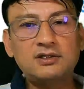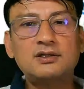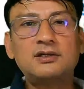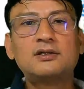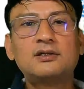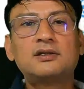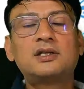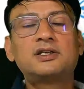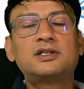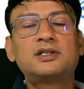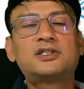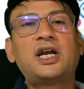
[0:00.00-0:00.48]

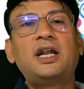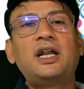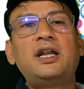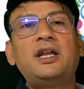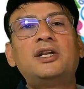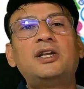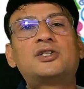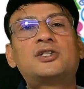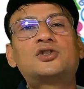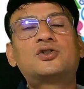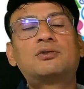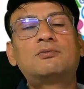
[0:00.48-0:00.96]
the child
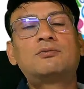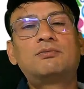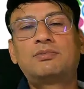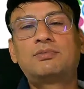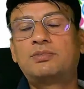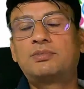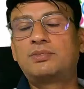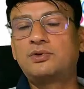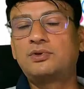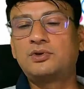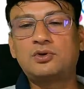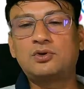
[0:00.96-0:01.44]
needs
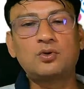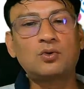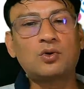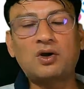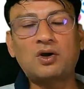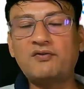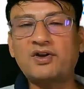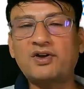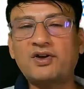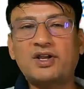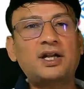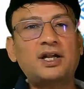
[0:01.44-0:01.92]
to cover
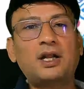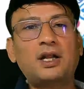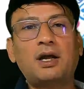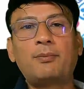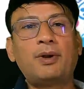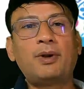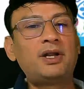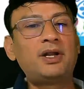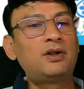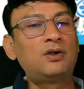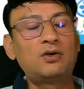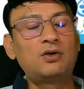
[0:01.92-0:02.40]
that up,
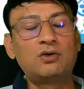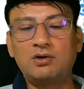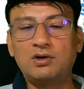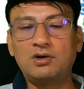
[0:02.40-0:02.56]
and